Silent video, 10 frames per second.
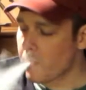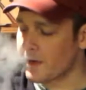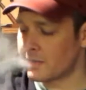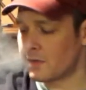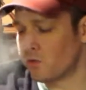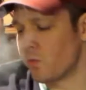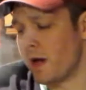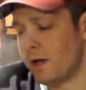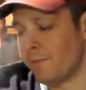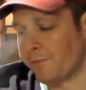At this
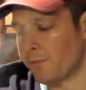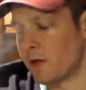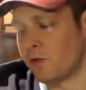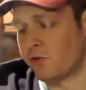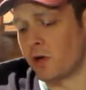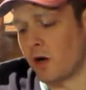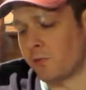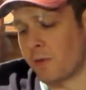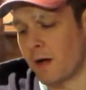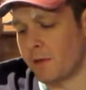rate, this cigar is
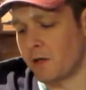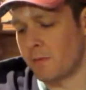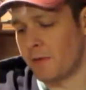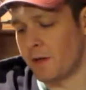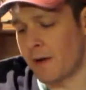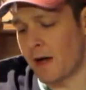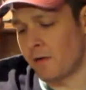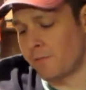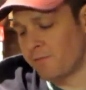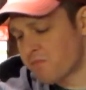probably going to be
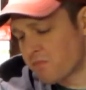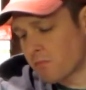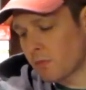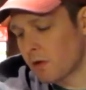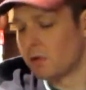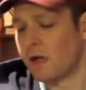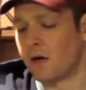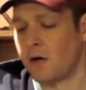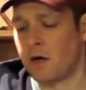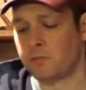about, I
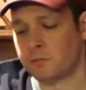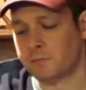don't know,